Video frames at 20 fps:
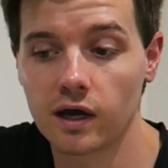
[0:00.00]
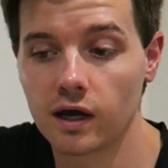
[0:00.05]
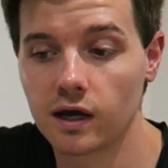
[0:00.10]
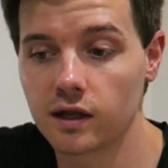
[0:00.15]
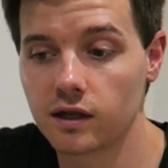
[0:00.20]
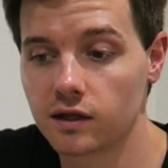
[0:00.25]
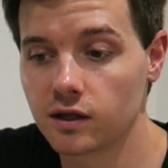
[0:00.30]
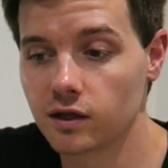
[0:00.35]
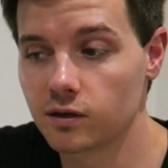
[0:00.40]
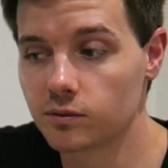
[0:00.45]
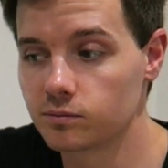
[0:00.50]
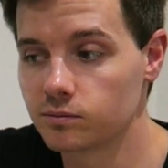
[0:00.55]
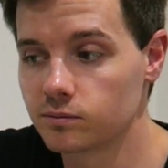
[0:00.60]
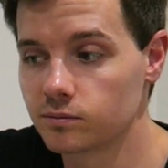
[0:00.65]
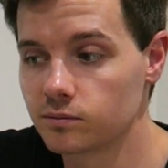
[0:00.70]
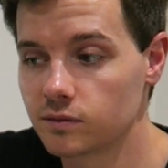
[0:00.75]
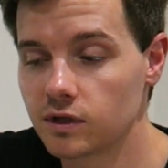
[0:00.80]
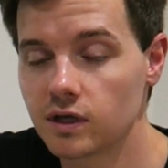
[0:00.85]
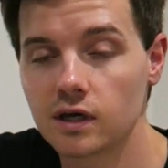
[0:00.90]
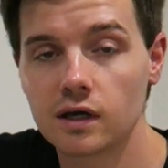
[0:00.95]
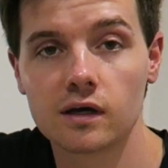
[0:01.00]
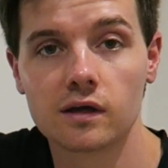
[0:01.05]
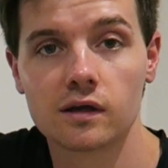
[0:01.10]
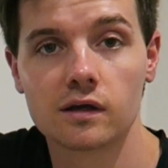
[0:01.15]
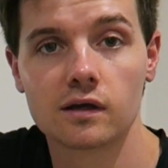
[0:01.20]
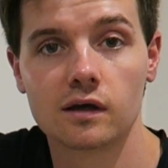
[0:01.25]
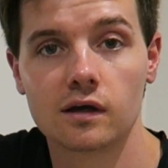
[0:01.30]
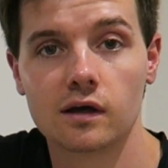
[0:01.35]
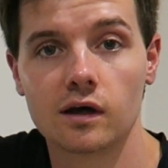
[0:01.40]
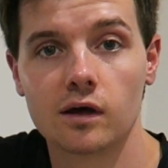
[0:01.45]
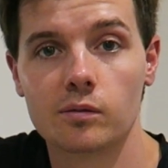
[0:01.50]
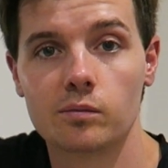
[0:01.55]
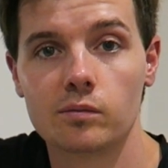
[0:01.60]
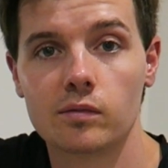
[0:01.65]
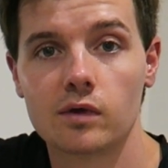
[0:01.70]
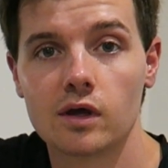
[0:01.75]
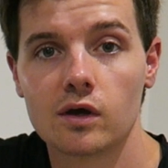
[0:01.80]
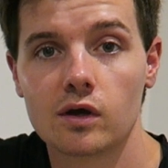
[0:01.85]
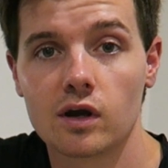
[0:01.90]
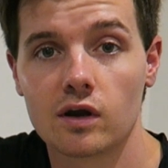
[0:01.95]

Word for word: and um, yeah, um,